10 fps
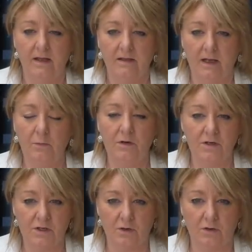They were
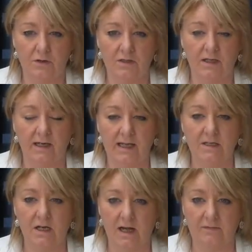assured that
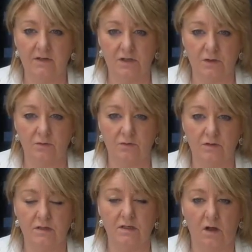each and every student
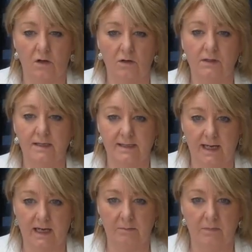saw the
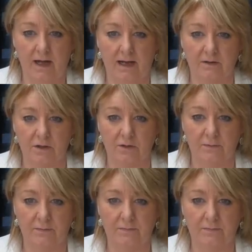same lecture.